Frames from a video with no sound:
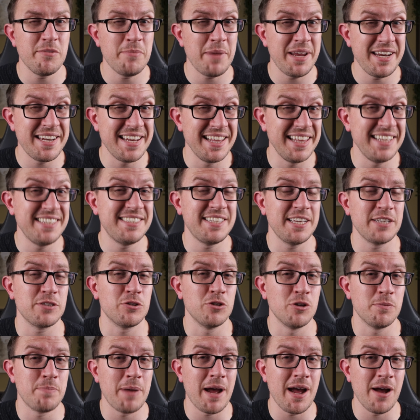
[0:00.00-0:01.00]
I made nearly
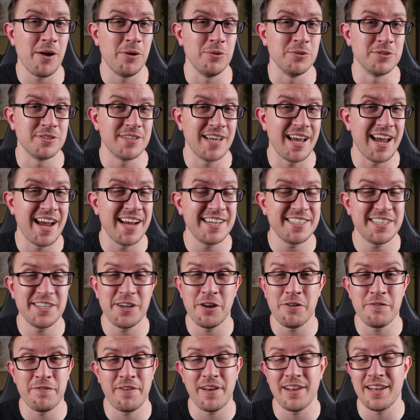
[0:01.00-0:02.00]
£600, I actually
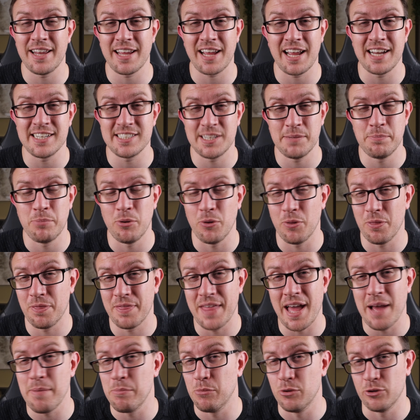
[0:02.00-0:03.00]
don't feel like I actually put
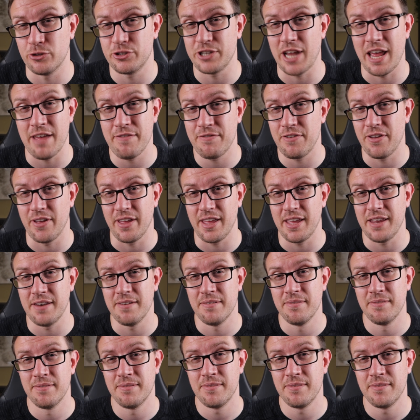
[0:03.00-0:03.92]
that much effort in.